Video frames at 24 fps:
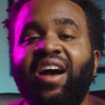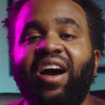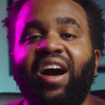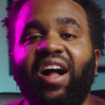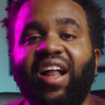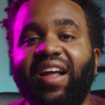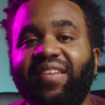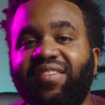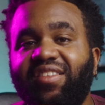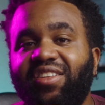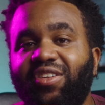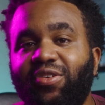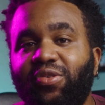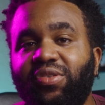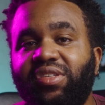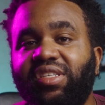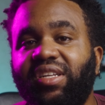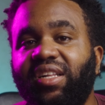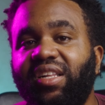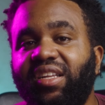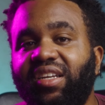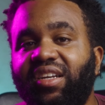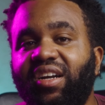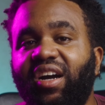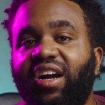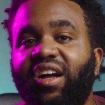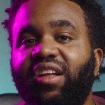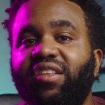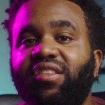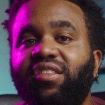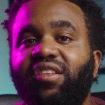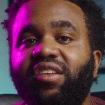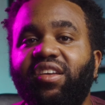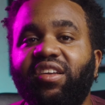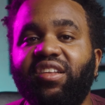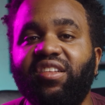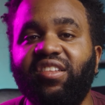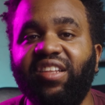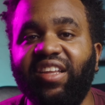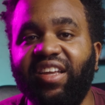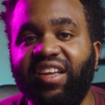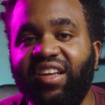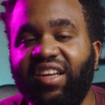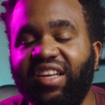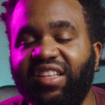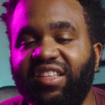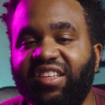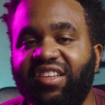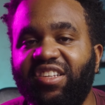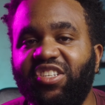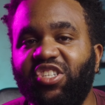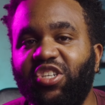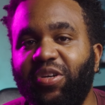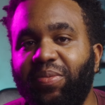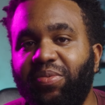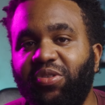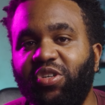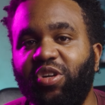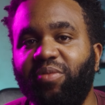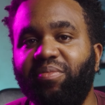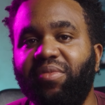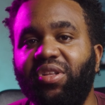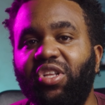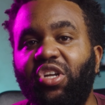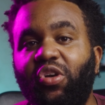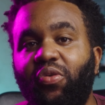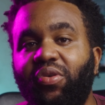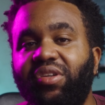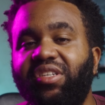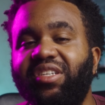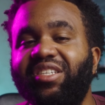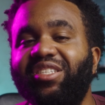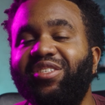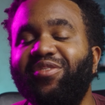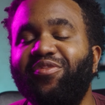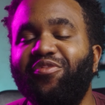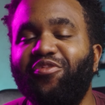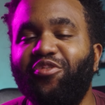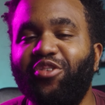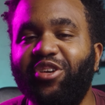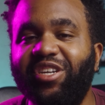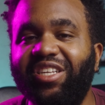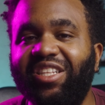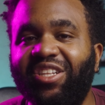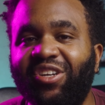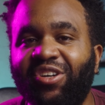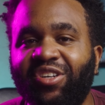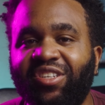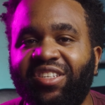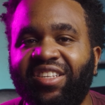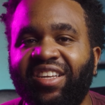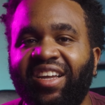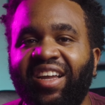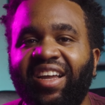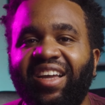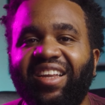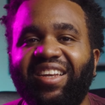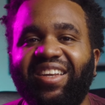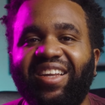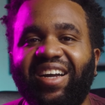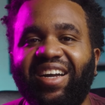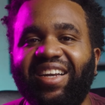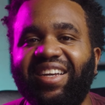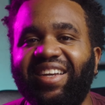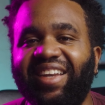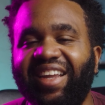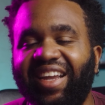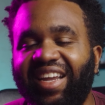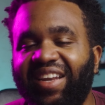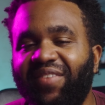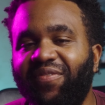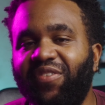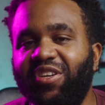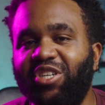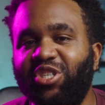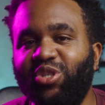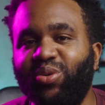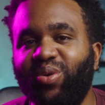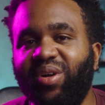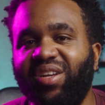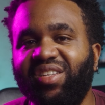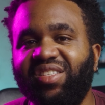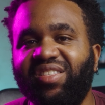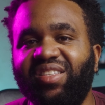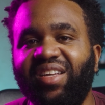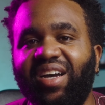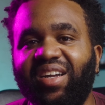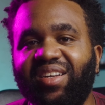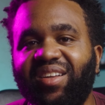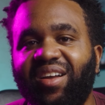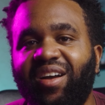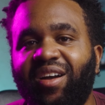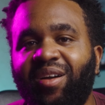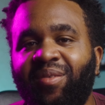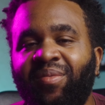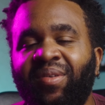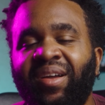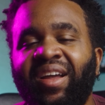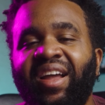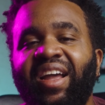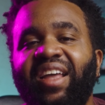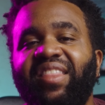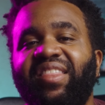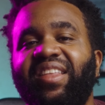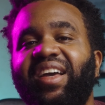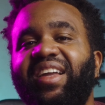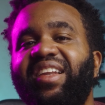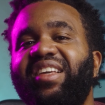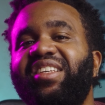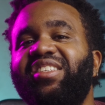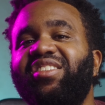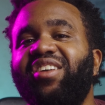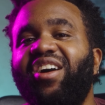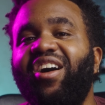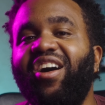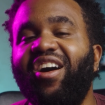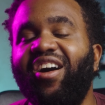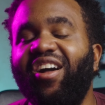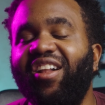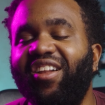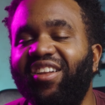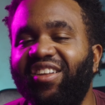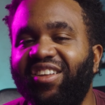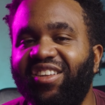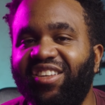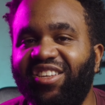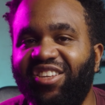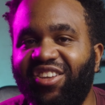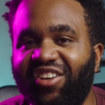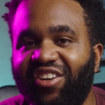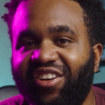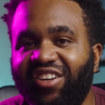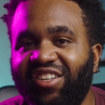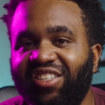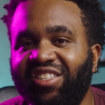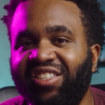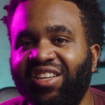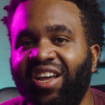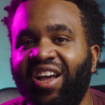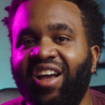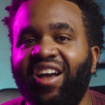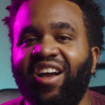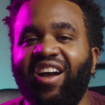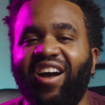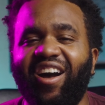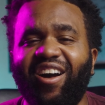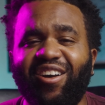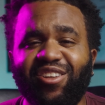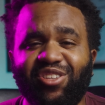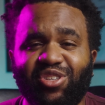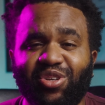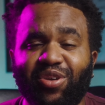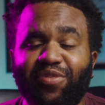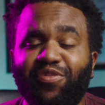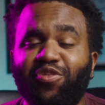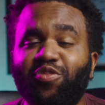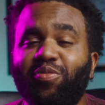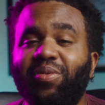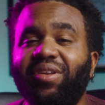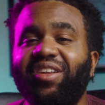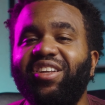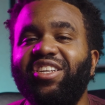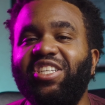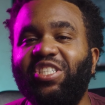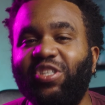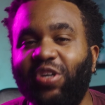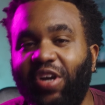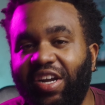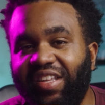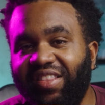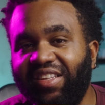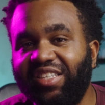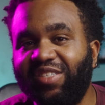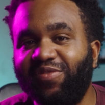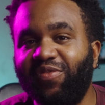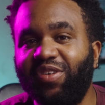All you have to do is click on the link in the description below, which is freelot.danevisuals.com. That is all yours. Also, if you've been enjoying this